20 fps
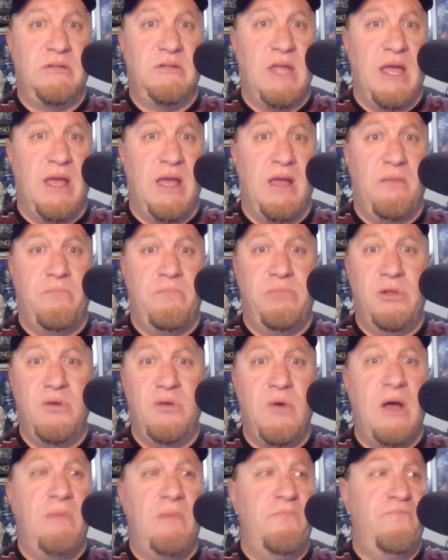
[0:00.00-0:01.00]

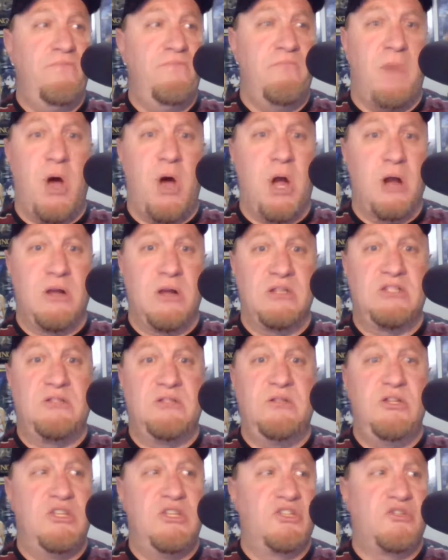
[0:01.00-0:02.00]
blew up Mars,
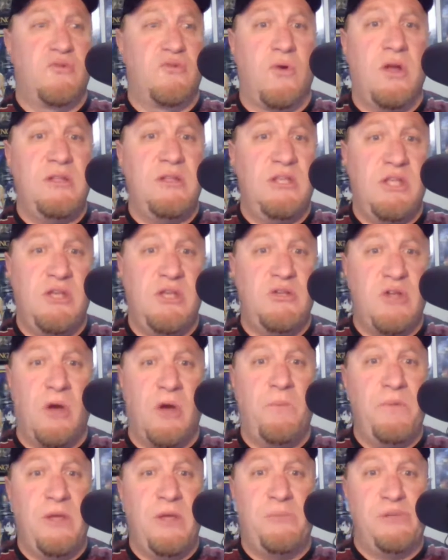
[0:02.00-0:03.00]
destroyed the
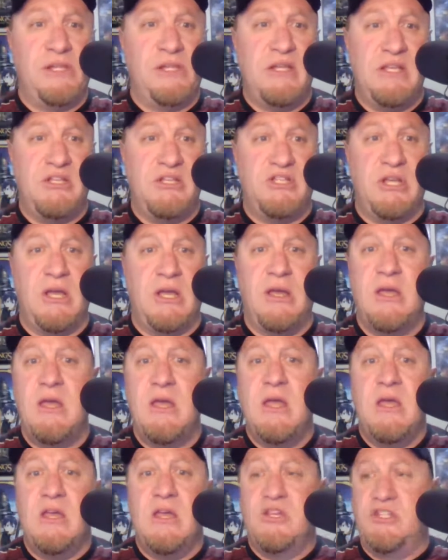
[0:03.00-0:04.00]
Utopia Planitia
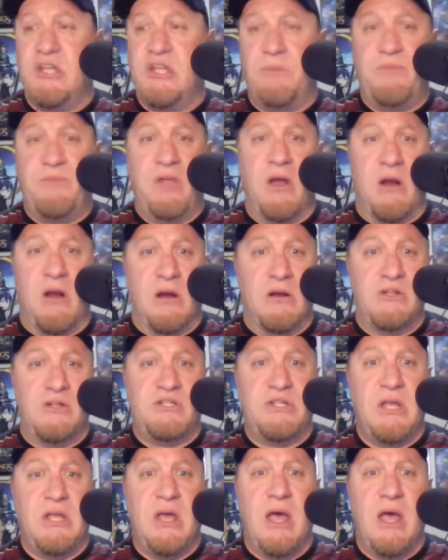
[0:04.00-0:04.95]
shipyards,